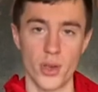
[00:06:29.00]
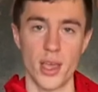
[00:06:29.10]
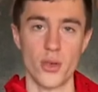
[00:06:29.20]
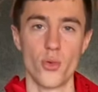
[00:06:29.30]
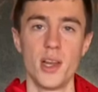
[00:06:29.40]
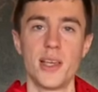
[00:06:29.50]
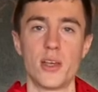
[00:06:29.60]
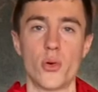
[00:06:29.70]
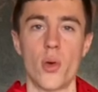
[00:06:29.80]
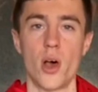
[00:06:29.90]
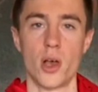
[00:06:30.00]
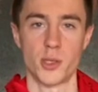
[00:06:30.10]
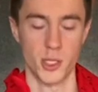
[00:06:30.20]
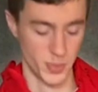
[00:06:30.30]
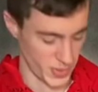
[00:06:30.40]
Can you really
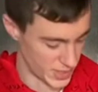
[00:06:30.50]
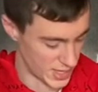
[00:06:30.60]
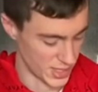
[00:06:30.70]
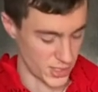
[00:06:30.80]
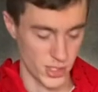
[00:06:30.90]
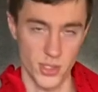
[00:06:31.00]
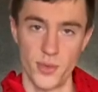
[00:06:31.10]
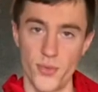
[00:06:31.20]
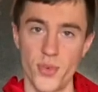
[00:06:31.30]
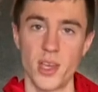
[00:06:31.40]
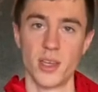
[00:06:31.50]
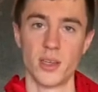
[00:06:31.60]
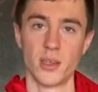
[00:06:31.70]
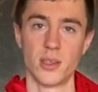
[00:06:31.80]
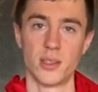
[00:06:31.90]
grasp this
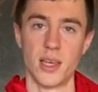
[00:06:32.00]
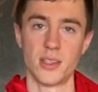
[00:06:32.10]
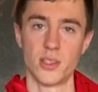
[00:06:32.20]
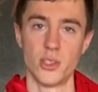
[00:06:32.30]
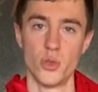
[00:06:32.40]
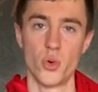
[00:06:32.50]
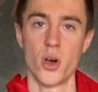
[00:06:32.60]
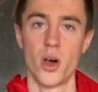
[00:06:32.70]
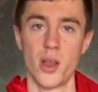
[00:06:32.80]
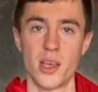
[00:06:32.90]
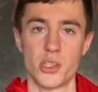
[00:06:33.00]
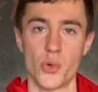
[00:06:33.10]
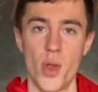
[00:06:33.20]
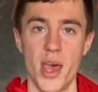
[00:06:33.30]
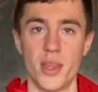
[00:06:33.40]
thing that you call as
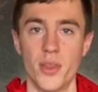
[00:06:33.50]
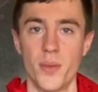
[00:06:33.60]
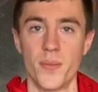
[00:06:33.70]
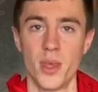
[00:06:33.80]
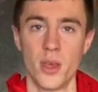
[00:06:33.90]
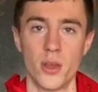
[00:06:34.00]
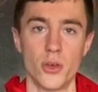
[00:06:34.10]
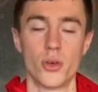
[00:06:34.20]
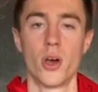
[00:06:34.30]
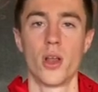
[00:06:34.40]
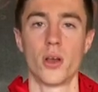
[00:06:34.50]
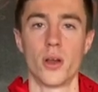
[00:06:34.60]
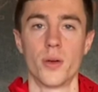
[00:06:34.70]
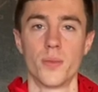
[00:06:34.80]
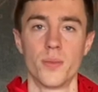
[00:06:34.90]
red, the
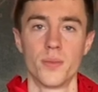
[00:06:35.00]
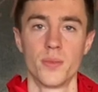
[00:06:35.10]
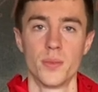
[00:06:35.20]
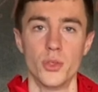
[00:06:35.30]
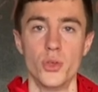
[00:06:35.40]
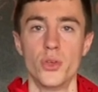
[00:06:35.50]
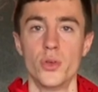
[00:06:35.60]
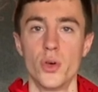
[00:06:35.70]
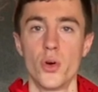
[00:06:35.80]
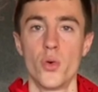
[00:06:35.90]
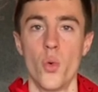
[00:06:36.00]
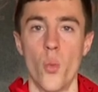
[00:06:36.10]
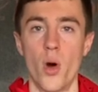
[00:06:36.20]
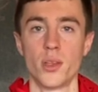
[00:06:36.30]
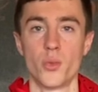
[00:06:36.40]
color? Do you know
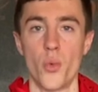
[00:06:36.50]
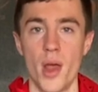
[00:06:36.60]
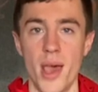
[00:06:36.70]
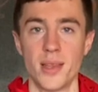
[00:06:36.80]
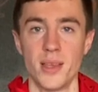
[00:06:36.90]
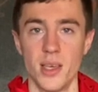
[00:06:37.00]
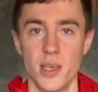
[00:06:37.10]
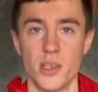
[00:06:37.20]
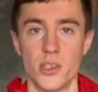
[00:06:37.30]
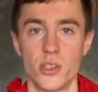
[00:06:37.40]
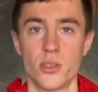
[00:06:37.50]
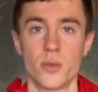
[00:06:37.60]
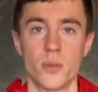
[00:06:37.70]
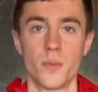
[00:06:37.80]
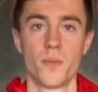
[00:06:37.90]
what red is?
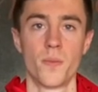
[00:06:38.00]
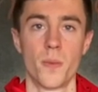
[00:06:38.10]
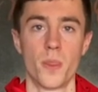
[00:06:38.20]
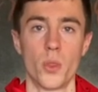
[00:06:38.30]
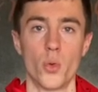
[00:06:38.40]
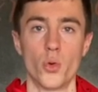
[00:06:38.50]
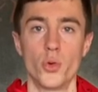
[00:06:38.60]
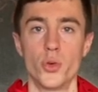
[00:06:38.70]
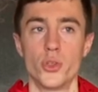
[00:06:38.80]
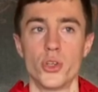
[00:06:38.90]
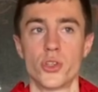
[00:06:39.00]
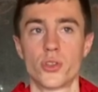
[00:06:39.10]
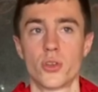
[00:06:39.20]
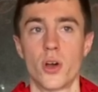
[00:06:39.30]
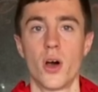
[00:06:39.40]
Or do you
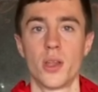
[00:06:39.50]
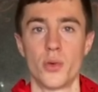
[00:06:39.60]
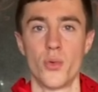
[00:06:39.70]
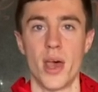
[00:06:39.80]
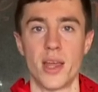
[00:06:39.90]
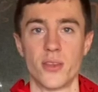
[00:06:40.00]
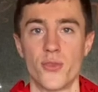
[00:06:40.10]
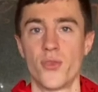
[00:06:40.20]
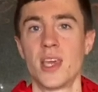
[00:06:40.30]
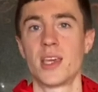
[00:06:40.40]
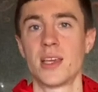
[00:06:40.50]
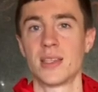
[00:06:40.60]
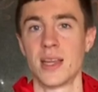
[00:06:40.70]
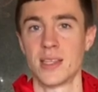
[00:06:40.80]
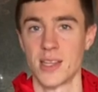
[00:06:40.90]
just call it red, thinking
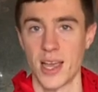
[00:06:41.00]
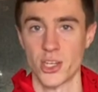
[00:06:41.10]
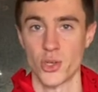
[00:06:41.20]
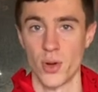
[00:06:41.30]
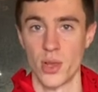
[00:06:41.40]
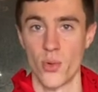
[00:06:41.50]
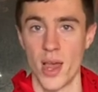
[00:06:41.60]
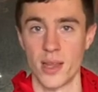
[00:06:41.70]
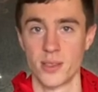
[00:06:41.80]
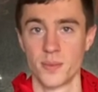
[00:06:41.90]
that it's actually red?